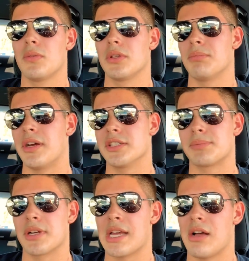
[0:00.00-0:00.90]
with miles
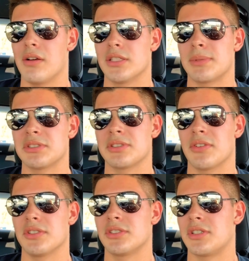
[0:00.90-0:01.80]
per gallon, especially
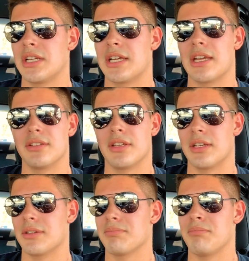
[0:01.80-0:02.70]
on the street, getting
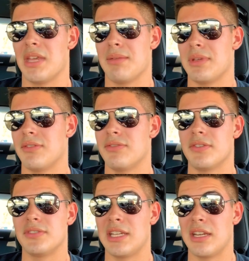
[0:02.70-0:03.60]
like maybe
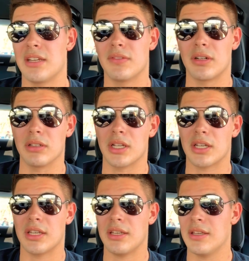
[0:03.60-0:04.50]
15 if they're
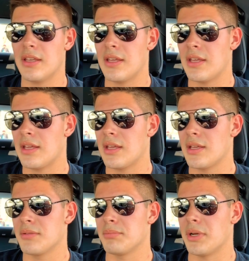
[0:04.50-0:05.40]
lucky.
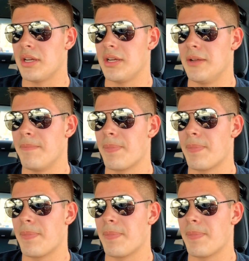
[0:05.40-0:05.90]
But